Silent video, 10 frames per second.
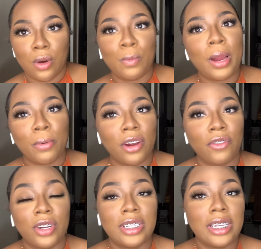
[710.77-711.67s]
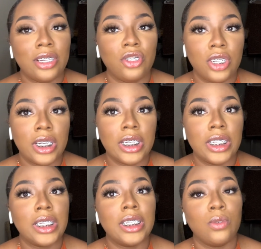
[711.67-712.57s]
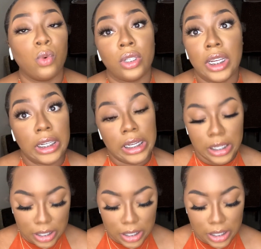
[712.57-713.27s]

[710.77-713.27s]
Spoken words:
My preference is just Real Techniques.